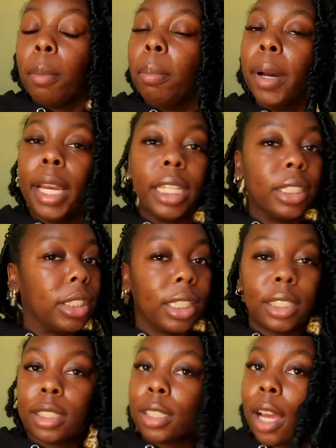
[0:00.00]
But it's
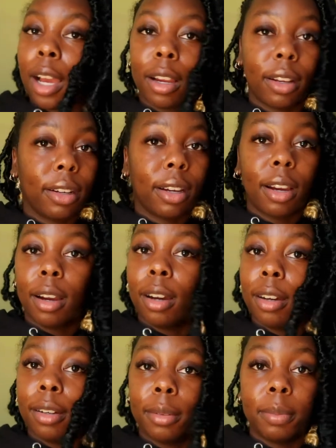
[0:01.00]
just not gonna
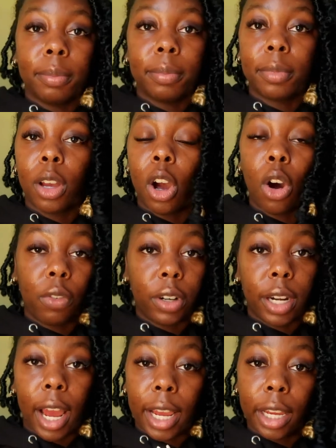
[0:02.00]
come
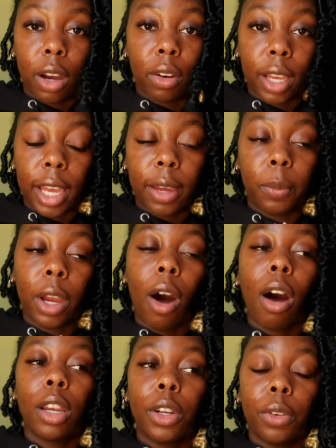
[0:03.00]
overnight, okay? And we
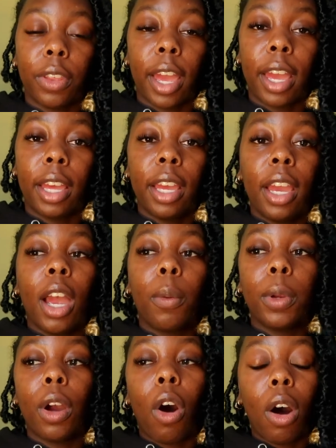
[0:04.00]
all know that.
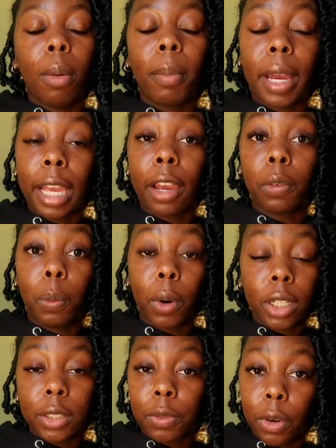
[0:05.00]
We all might have
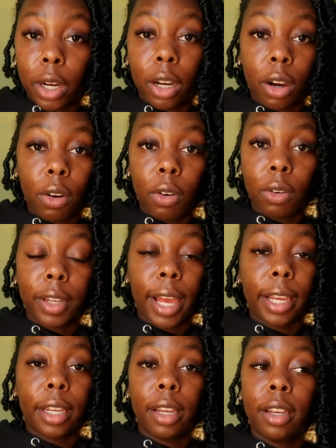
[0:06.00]
worked for a goal.
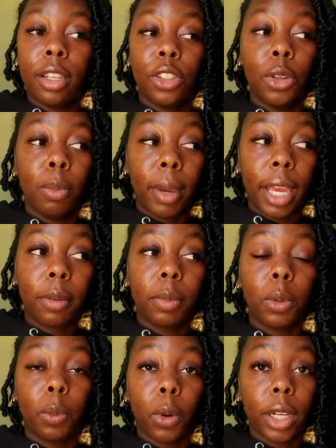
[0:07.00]
Like, you may have
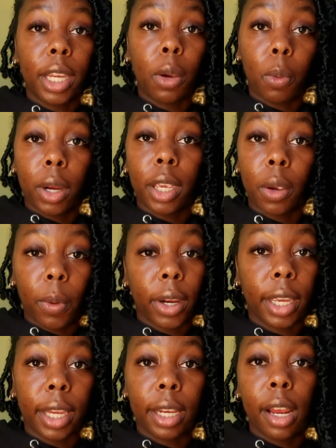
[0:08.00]
been
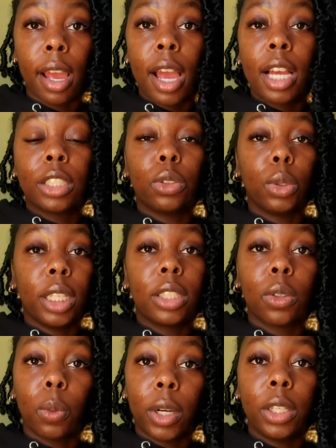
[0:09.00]
working to
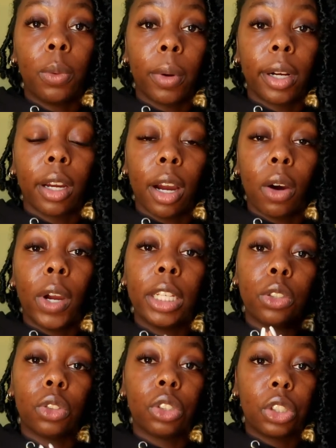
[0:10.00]
get to where you wanna go, and
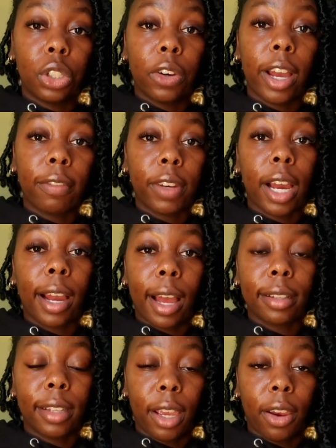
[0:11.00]
you still have not
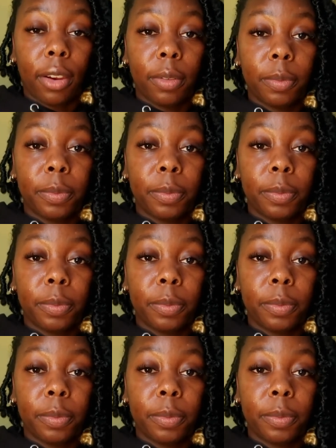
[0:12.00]
got there.